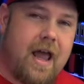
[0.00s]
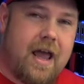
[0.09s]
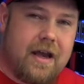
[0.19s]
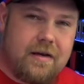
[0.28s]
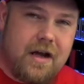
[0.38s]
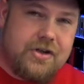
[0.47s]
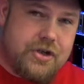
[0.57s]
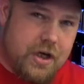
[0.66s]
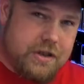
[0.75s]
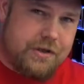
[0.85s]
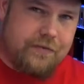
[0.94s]
and
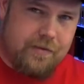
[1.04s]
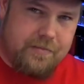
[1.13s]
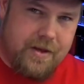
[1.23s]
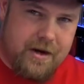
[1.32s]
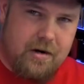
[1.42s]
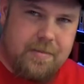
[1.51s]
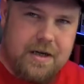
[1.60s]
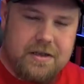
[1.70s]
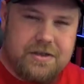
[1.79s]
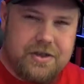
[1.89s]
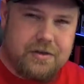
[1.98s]
adjust from there, because